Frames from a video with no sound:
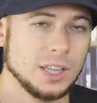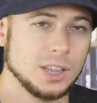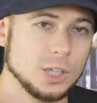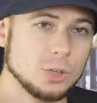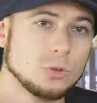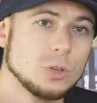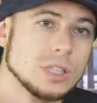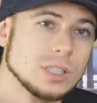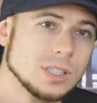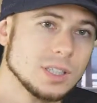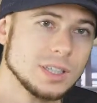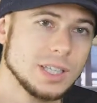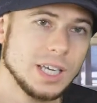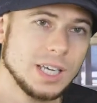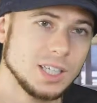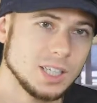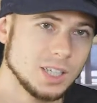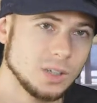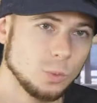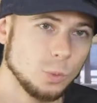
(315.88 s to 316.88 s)
The reason
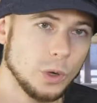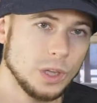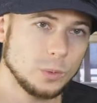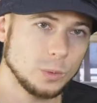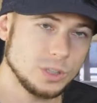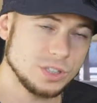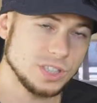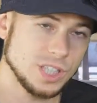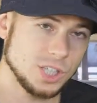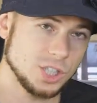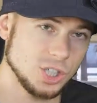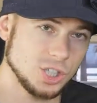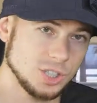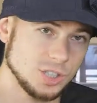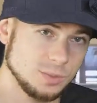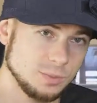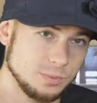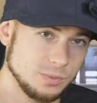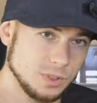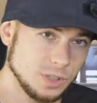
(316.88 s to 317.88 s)
they went with such a
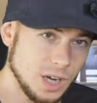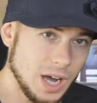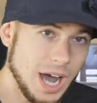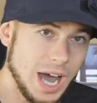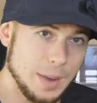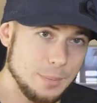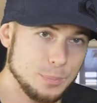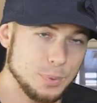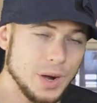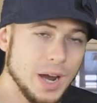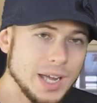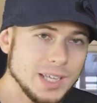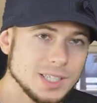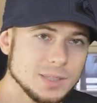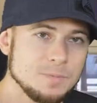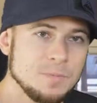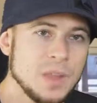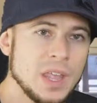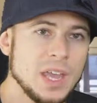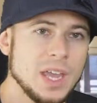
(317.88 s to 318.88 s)
high
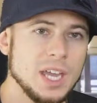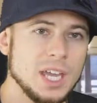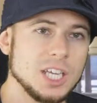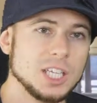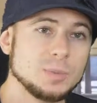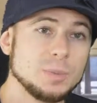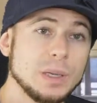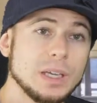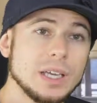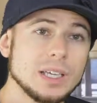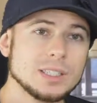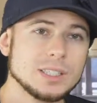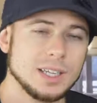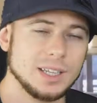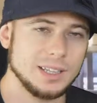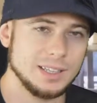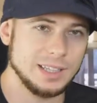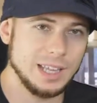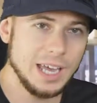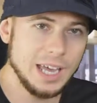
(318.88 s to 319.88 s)
price is because
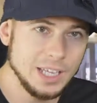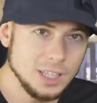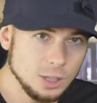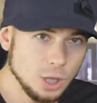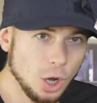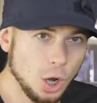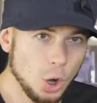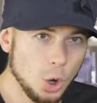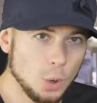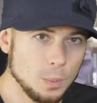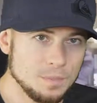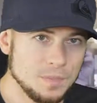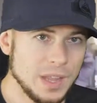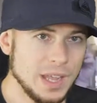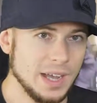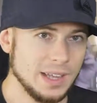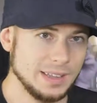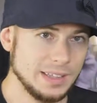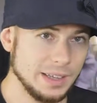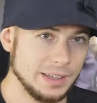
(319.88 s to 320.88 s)
they know
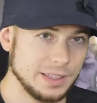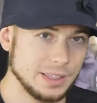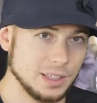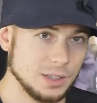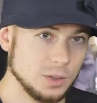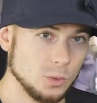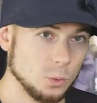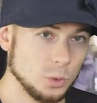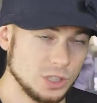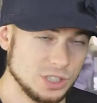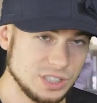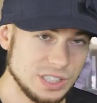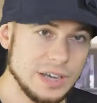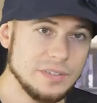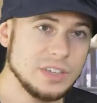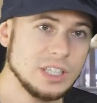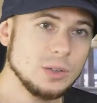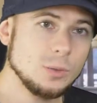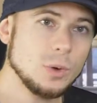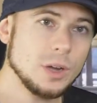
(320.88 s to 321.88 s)
that with
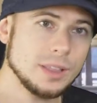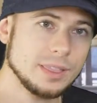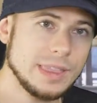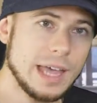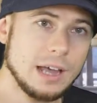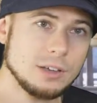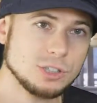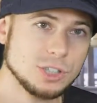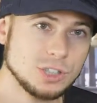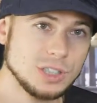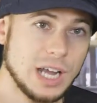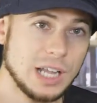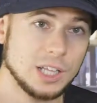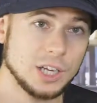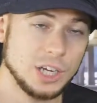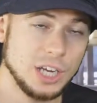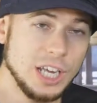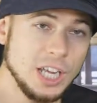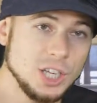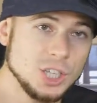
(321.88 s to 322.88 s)

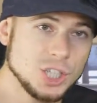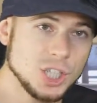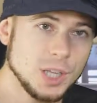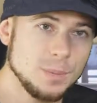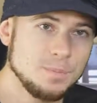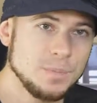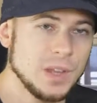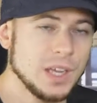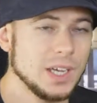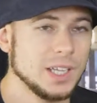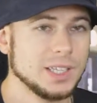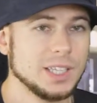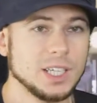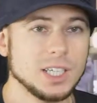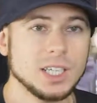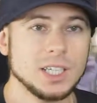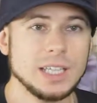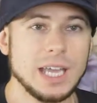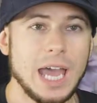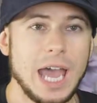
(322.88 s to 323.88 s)
$71,000 engine,
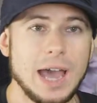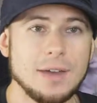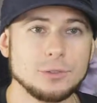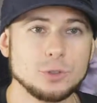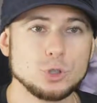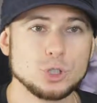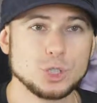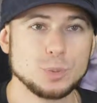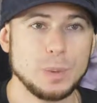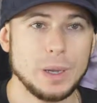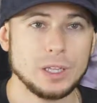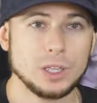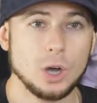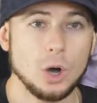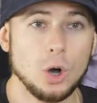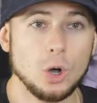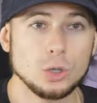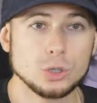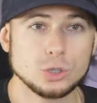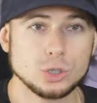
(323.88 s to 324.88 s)
they're gonna have to spend
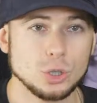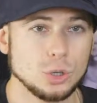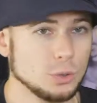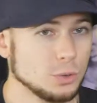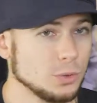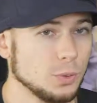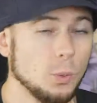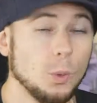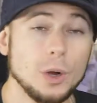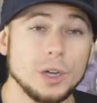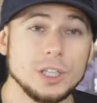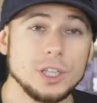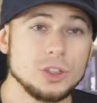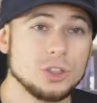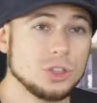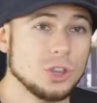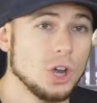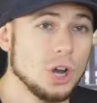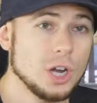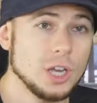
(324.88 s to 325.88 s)
also 20,
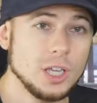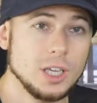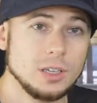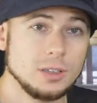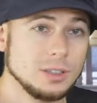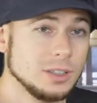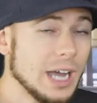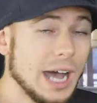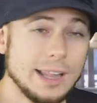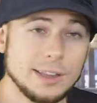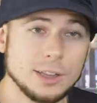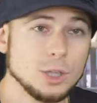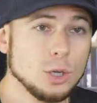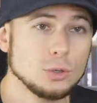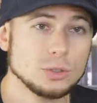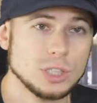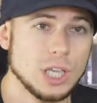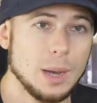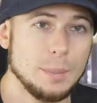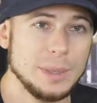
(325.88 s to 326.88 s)
30, God
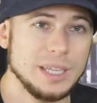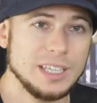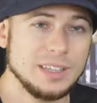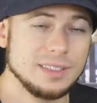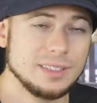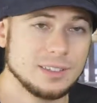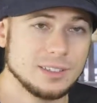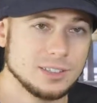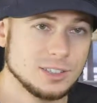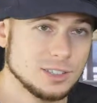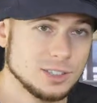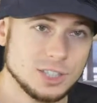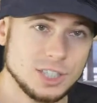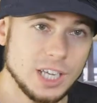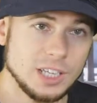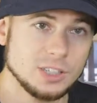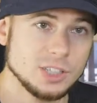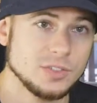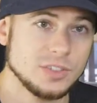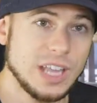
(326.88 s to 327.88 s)
knows how many
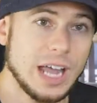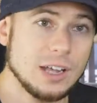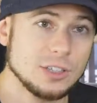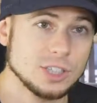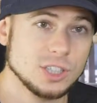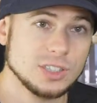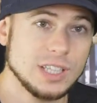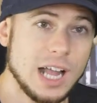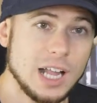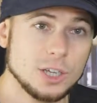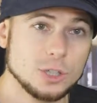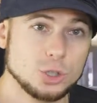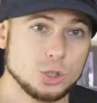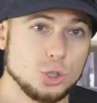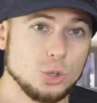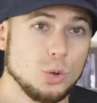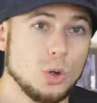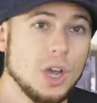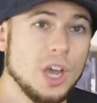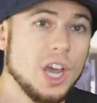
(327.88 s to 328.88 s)
tens of thousand dollars
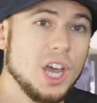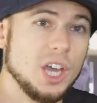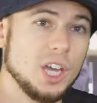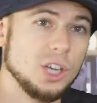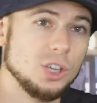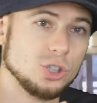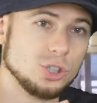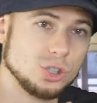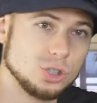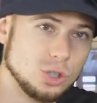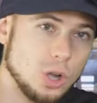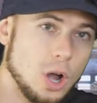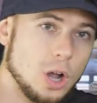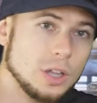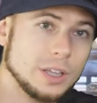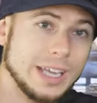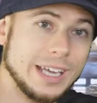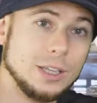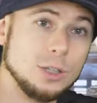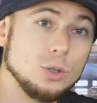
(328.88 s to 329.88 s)
to
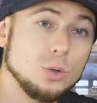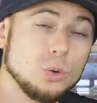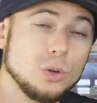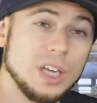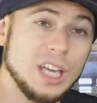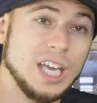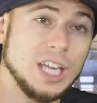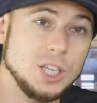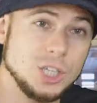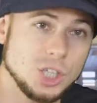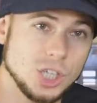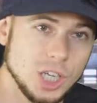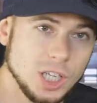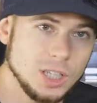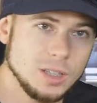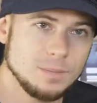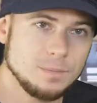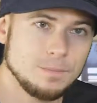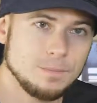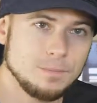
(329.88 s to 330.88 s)
install a new
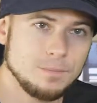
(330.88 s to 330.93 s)
engine.